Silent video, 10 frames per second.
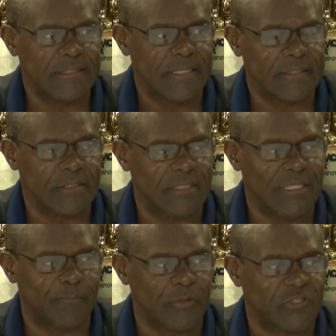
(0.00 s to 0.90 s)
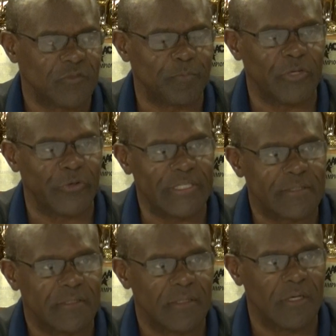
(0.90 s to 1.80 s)
and to keep a spirit
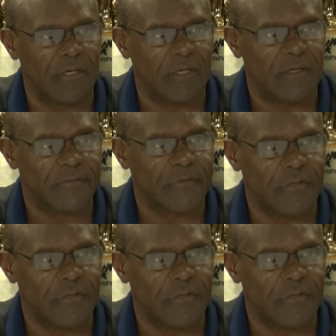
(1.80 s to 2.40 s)
of